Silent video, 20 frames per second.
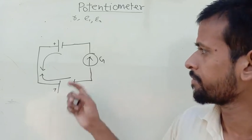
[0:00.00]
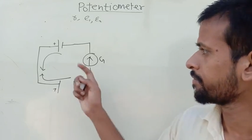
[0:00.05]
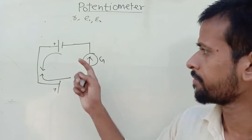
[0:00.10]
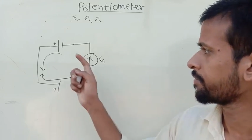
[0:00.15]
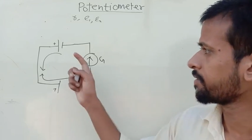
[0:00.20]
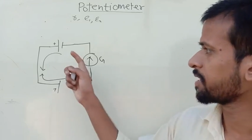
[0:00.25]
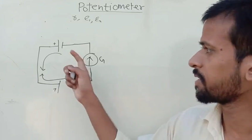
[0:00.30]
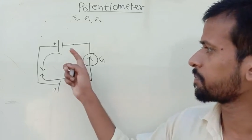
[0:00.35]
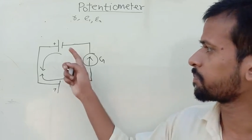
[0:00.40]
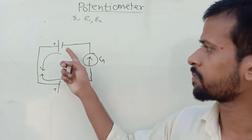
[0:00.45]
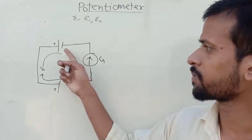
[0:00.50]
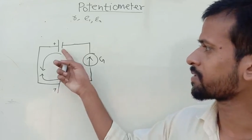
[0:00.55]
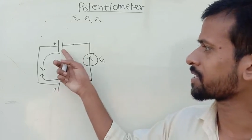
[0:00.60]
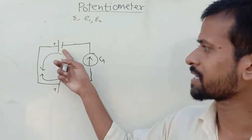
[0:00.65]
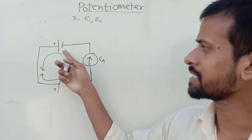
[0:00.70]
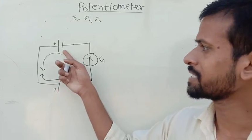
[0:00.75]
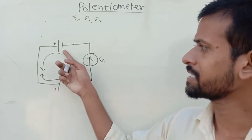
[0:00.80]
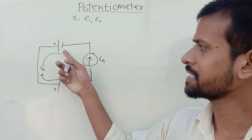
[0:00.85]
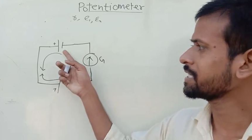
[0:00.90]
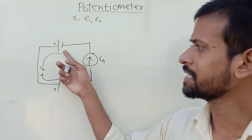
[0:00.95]
if
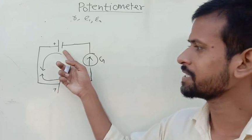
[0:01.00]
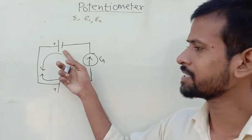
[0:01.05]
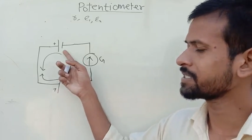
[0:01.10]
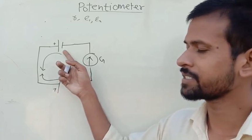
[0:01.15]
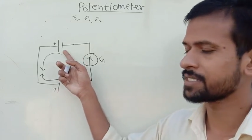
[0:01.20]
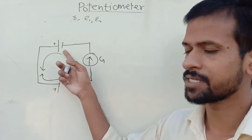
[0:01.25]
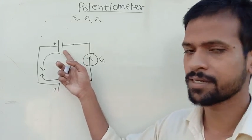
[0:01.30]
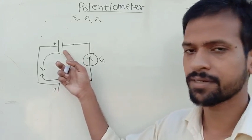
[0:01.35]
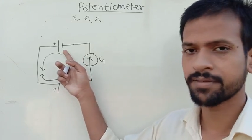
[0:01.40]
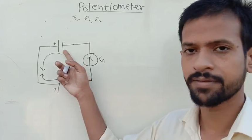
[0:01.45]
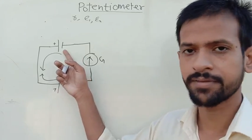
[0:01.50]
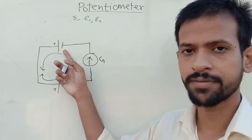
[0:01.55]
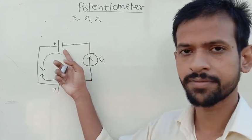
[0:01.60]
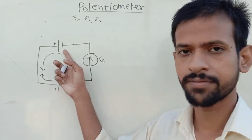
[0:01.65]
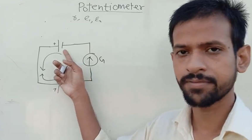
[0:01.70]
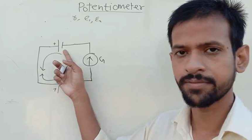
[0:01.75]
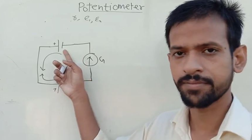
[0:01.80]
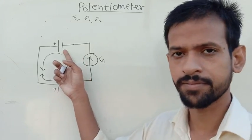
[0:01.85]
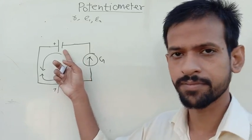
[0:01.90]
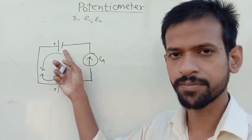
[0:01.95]
potential is
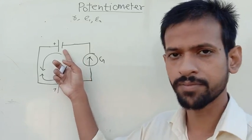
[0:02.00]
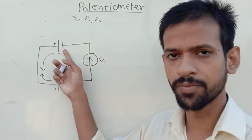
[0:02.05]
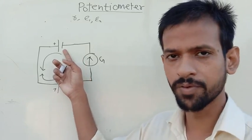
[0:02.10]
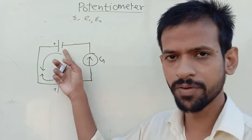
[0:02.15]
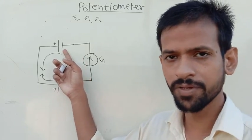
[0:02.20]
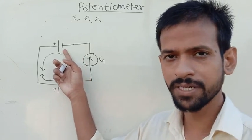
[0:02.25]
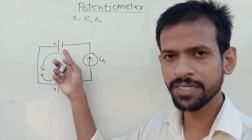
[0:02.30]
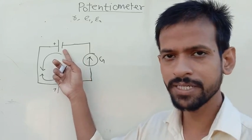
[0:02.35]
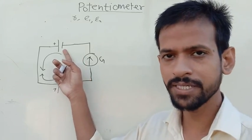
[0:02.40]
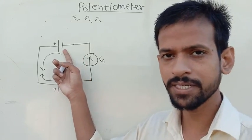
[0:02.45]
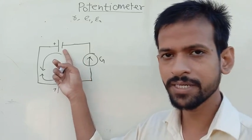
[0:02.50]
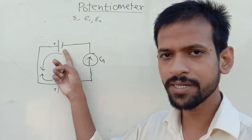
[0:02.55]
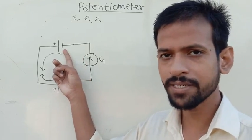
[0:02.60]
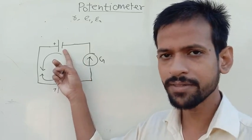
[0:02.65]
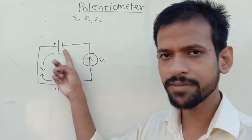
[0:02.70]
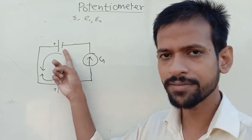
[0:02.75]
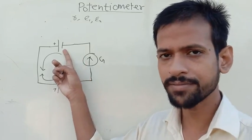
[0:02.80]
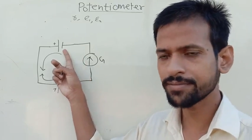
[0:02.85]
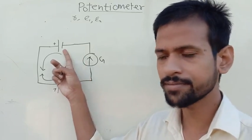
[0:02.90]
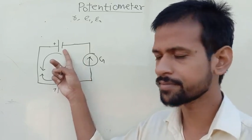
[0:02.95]
more here
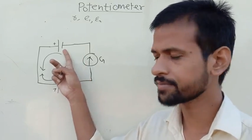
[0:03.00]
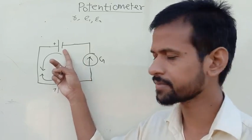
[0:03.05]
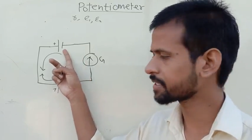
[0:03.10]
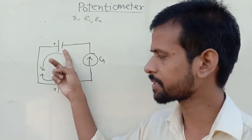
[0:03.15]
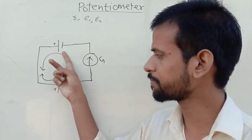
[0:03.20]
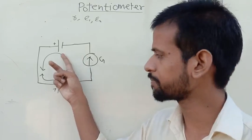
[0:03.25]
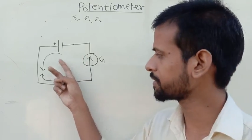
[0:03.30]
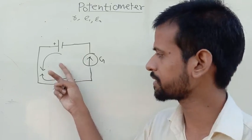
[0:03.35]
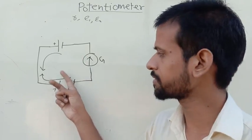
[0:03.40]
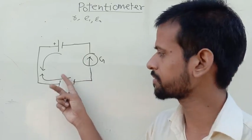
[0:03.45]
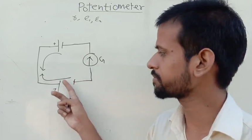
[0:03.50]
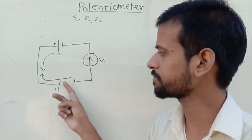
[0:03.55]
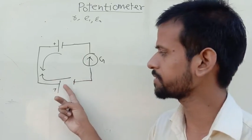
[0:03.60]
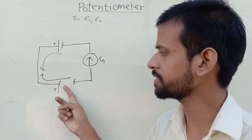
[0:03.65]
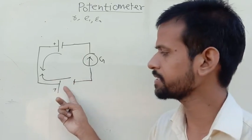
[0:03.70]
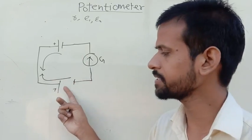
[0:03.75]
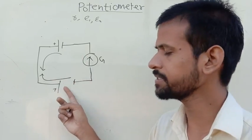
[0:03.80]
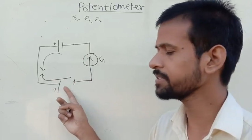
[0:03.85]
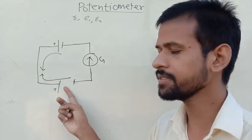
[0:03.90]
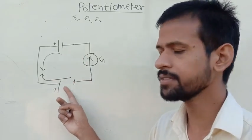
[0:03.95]
compared to
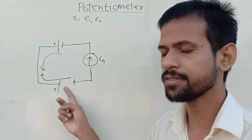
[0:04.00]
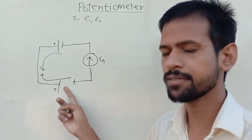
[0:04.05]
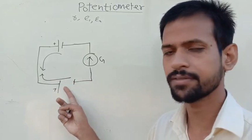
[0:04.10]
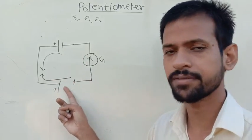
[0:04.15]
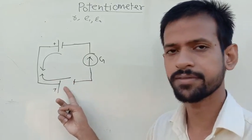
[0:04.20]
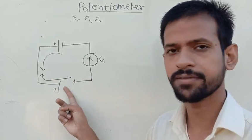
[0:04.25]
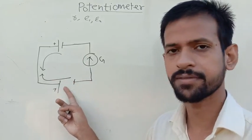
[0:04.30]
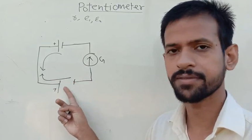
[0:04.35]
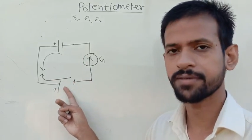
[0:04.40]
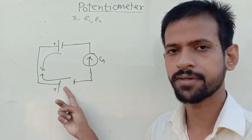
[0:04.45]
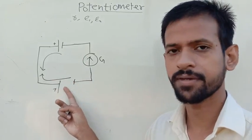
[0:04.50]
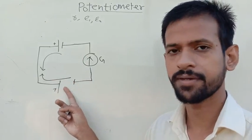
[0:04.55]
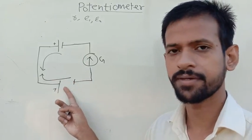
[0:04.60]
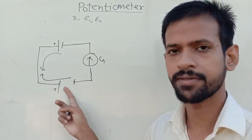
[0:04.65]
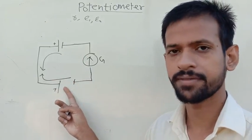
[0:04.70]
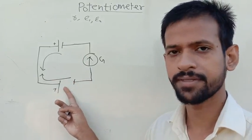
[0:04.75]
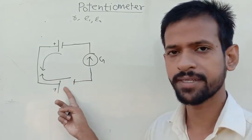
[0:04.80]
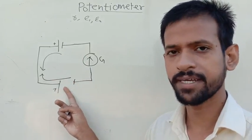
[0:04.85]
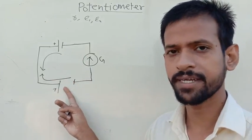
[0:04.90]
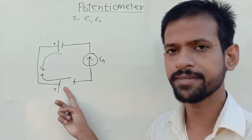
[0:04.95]
this,
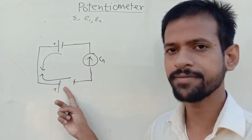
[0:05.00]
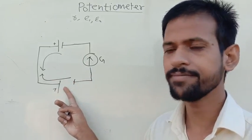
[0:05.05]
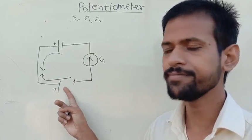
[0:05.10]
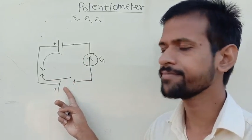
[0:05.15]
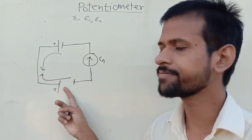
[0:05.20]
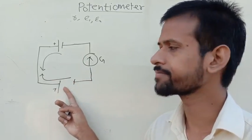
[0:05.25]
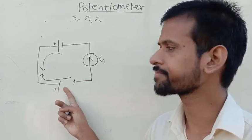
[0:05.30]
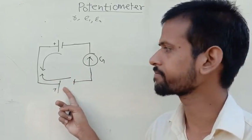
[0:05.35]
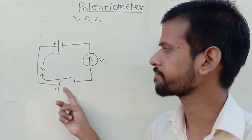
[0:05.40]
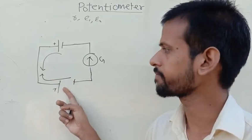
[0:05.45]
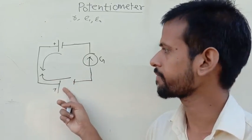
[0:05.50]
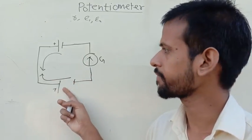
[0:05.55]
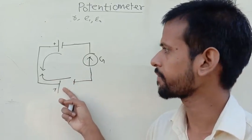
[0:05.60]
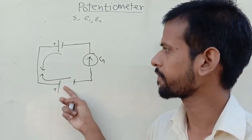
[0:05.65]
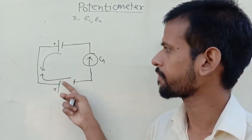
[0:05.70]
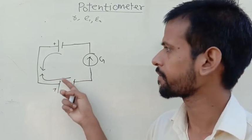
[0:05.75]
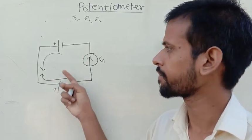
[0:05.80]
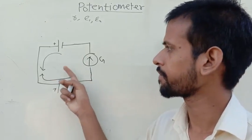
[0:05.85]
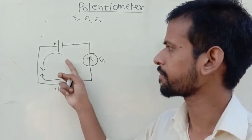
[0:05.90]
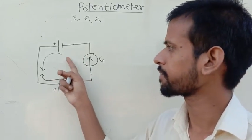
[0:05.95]
then
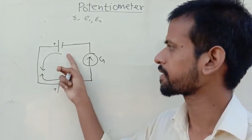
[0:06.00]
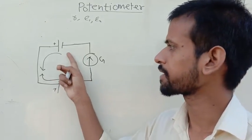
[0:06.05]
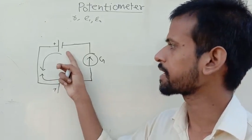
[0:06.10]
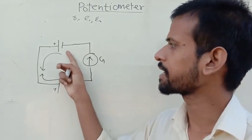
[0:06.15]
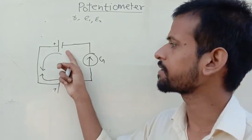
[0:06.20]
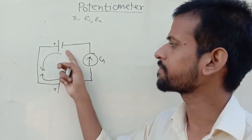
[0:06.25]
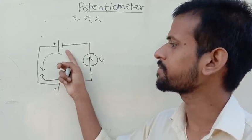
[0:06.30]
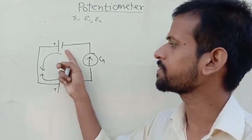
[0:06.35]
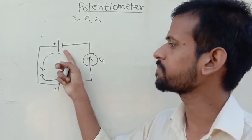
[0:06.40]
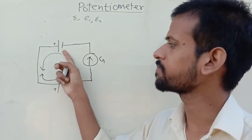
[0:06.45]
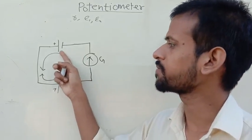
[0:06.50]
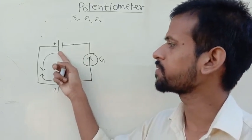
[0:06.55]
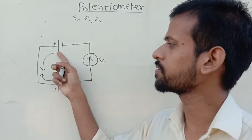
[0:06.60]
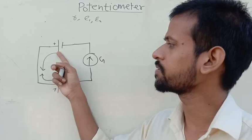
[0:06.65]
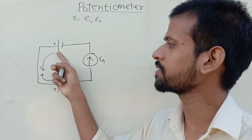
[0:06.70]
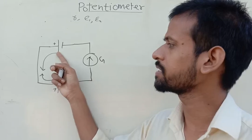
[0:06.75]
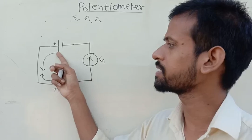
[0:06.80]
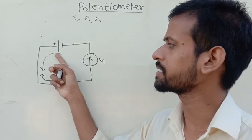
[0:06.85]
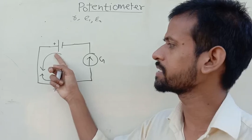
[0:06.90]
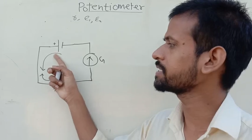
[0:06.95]
current will flow
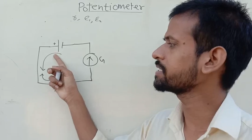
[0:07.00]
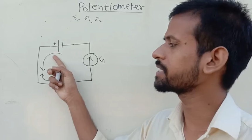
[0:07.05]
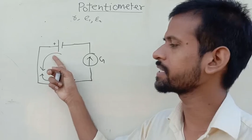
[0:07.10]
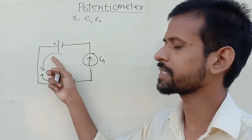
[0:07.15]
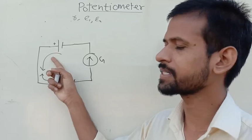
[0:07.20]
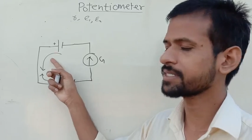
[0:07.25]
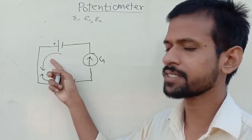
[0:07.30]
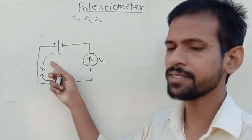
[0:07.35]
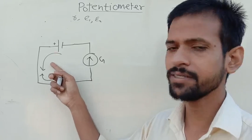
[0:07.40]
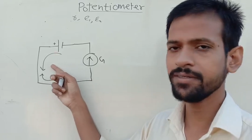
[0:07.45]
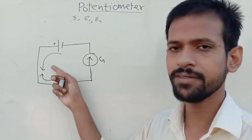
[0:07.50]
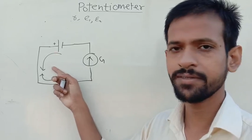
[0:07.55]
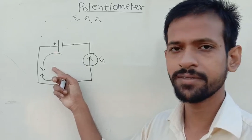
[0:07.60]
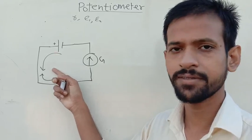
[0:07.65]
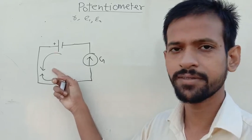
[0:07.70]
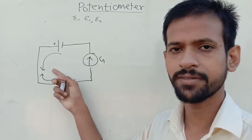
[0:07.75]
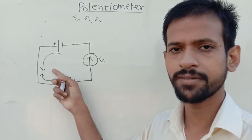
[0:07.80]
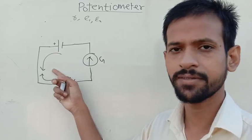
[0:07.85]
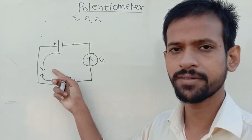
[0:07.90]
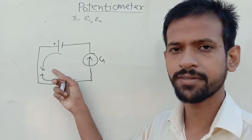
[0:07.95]
in this direction.
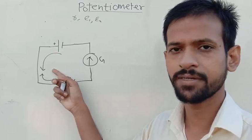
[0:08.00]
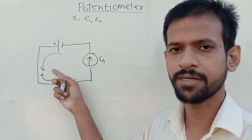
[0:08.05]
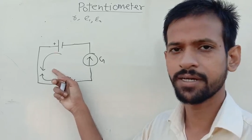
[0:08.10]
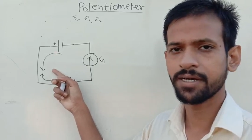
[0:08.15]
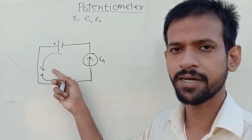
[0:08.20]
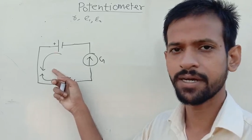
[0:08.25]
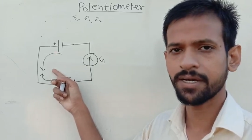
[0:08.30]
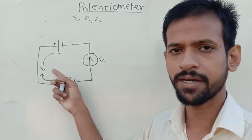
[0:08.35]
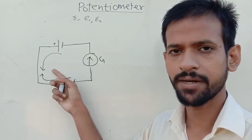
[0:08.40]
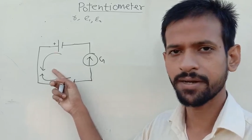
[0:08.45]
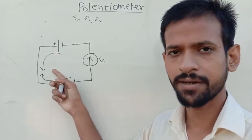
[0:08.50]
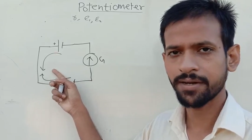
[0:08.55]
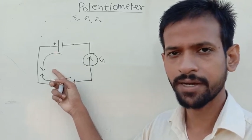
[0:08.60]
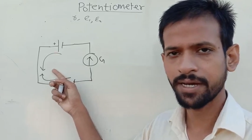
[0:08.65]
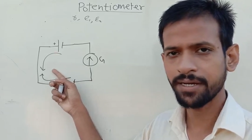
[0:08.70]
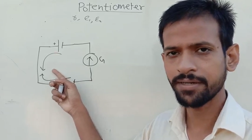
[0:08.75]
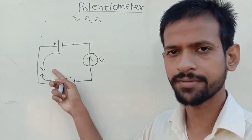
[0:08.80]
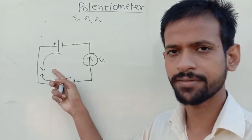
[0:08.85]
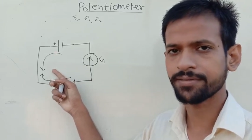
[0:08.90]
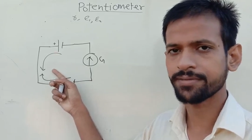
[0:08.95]

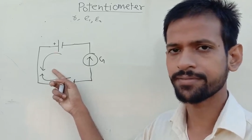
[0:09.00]
And